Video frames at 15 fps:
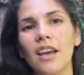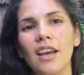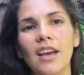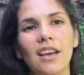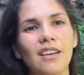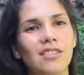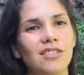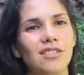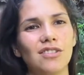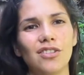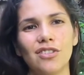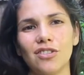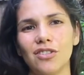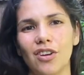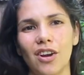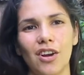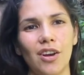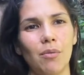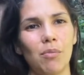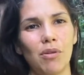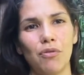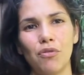is just not going
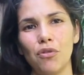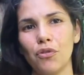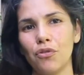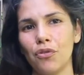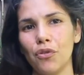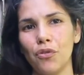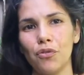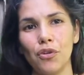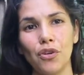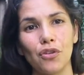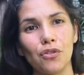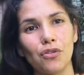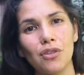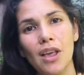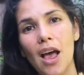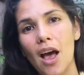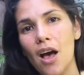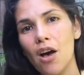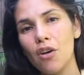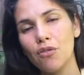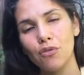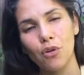to be fruitful for
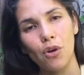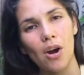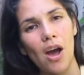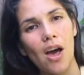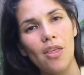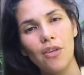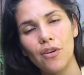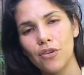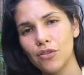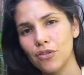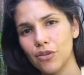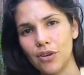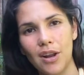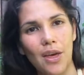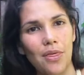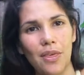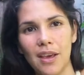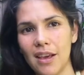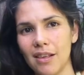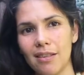yourself, nor others, nor nothing.